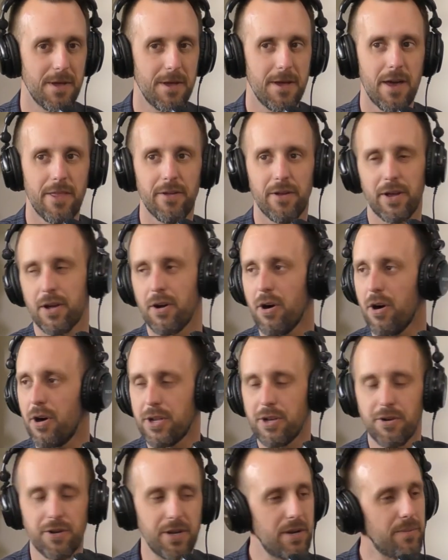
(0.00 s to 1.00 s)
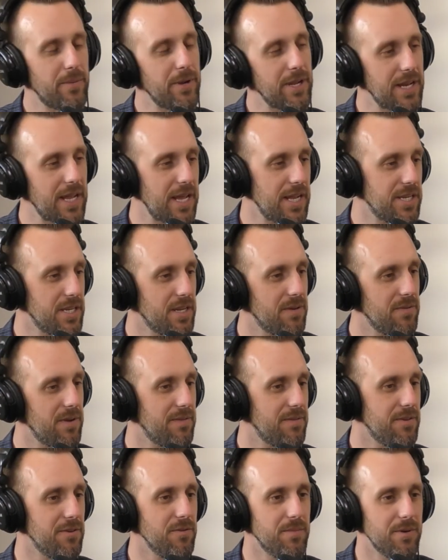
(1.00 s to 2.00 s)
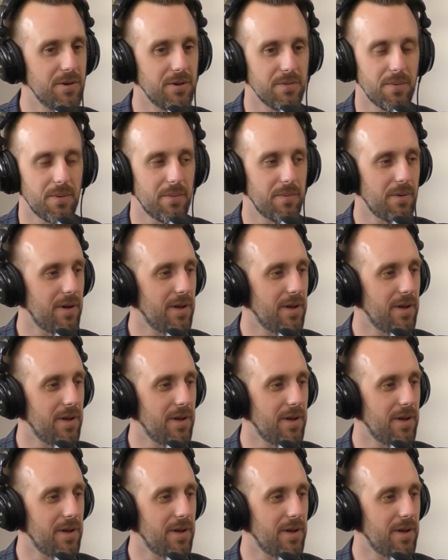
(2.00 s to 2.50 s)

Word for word: and they're like, "Oh, you don't need to bring an agent. We have a new build, blah blah."